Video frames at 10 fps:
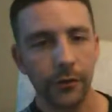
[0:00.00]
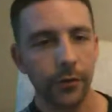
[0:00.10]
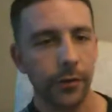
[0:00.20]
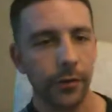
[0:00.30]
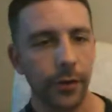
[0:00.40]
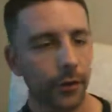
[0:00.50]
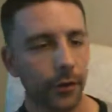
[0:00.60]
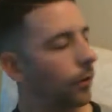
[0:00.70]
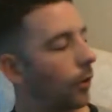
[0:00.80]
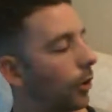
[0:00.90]
their
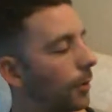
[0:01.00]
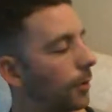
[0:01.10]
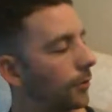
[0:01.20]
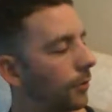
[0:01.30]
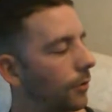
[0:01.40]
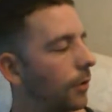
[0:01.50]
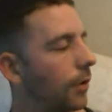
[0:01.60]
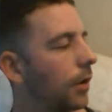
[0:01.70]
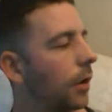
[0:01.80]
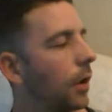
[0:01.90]
armies
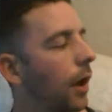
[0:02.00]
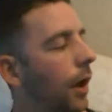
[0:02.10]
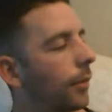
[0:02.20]
And